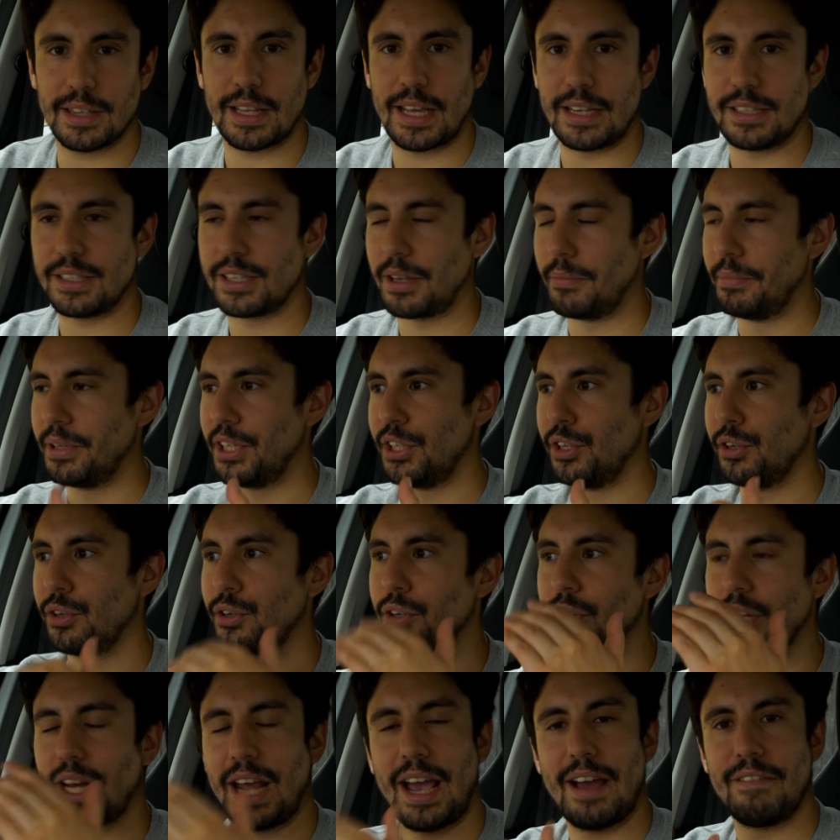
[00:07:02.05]
That's something
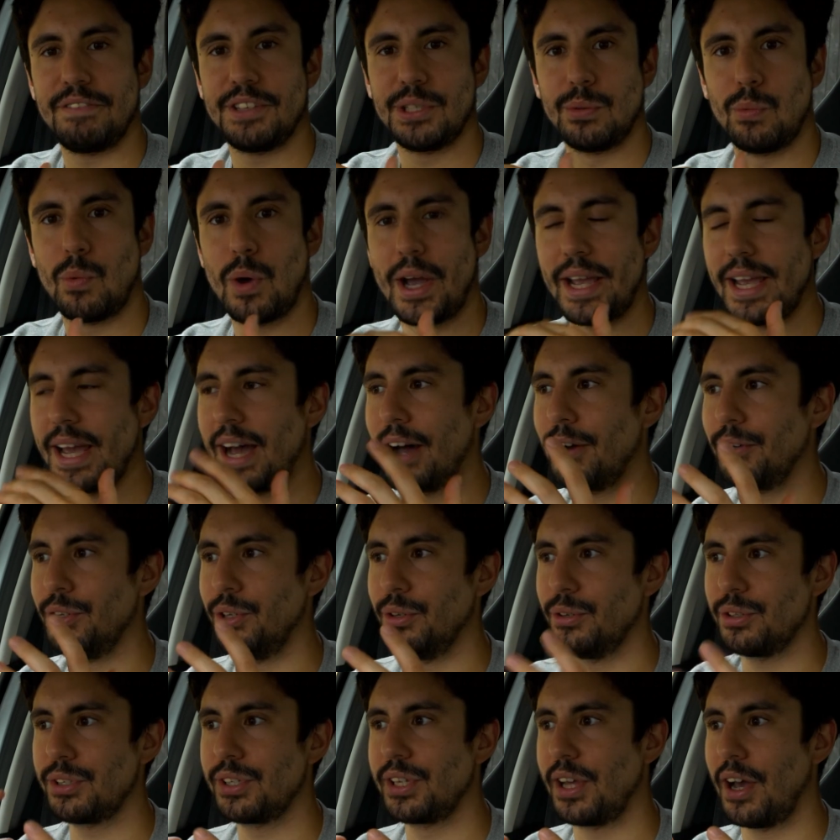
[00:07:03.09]
you're going to have to weigh out
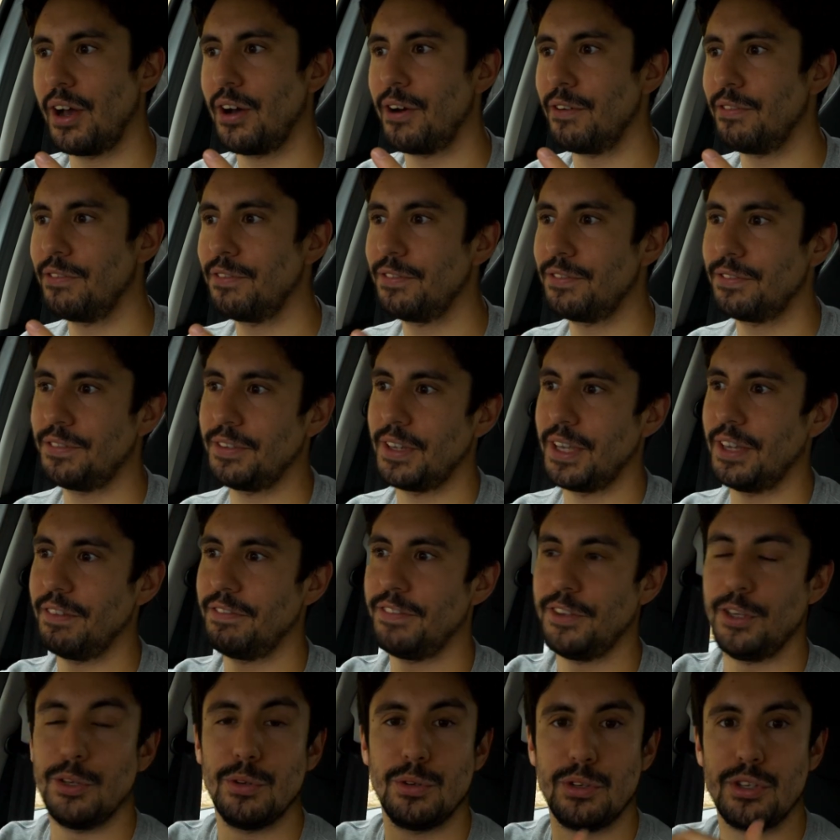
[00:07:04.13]
yourself
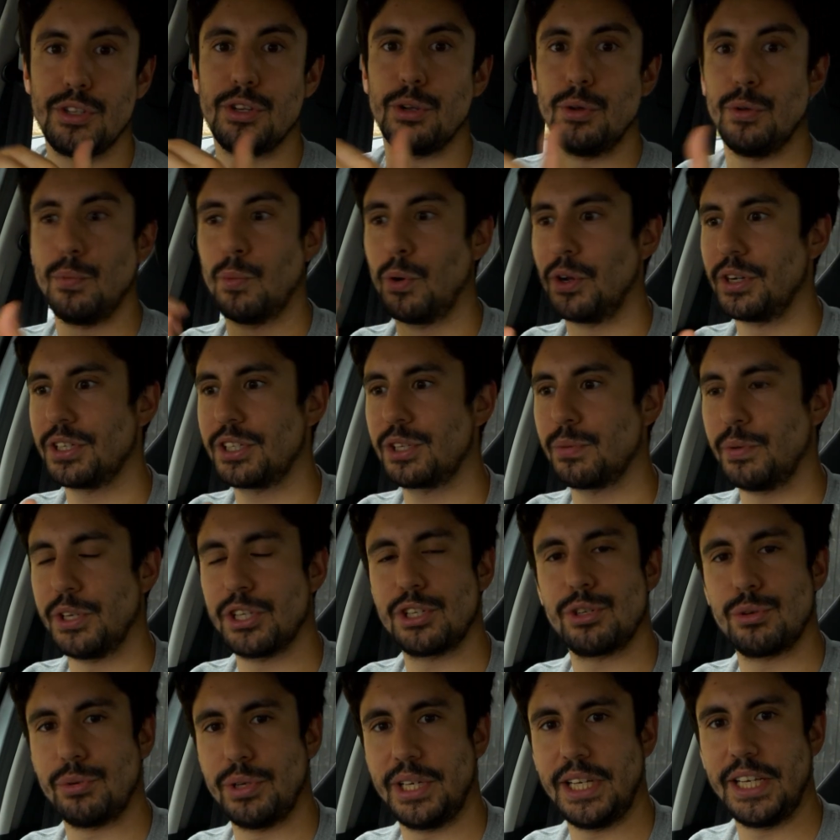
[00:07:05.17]
if you do want to
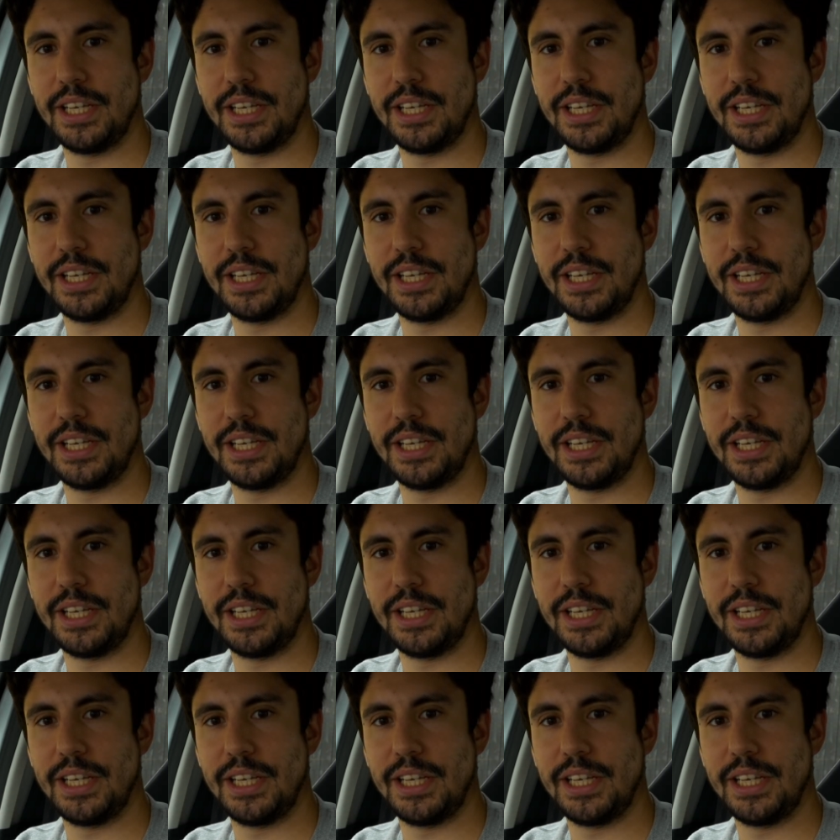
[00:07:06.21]
switch to an